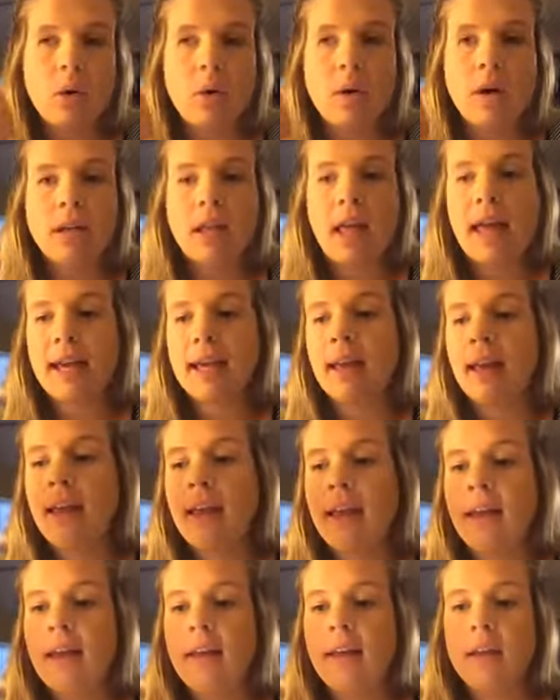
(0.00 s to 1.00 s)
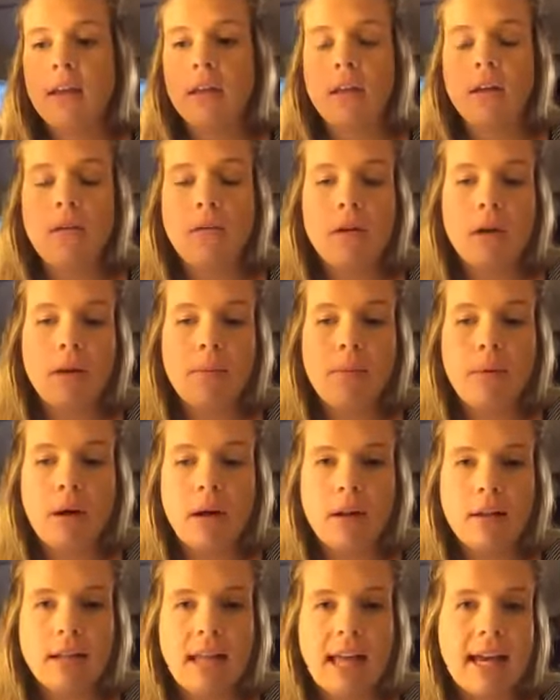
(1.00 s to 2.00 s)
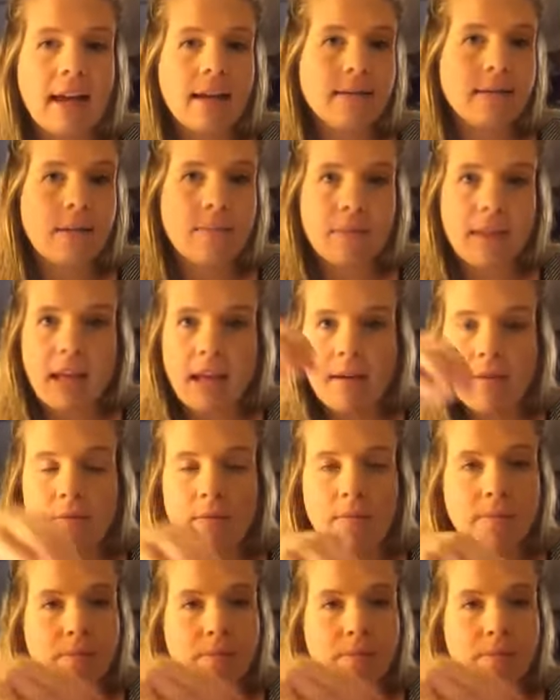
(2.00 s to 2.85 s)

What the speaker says: or like you could put like something